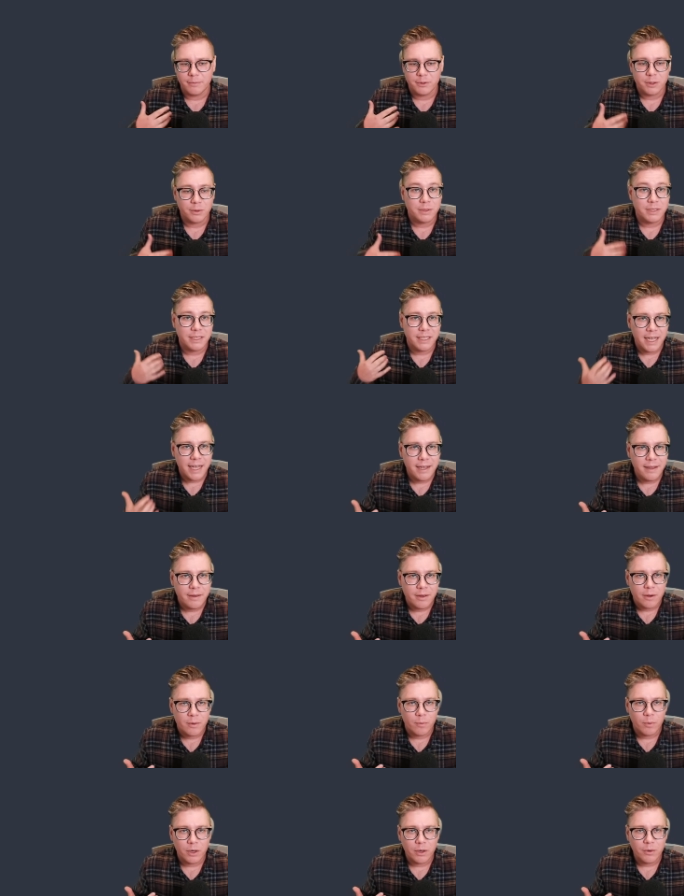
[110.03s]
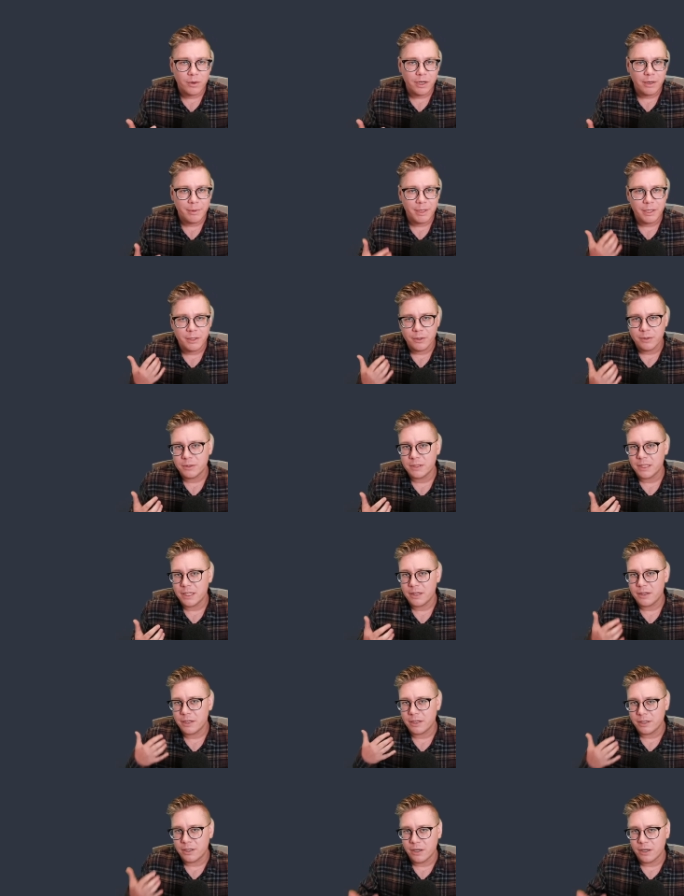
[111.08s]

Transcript: So today, we're going to be using the